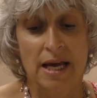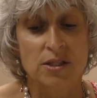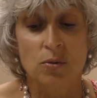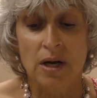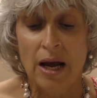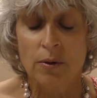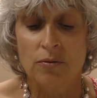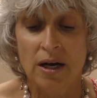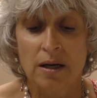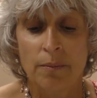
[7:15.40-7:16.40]
That's what I would
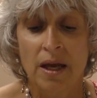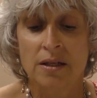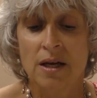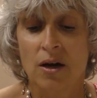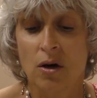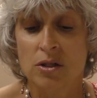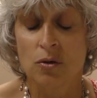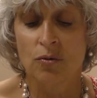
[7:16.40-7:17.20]
recommend. I also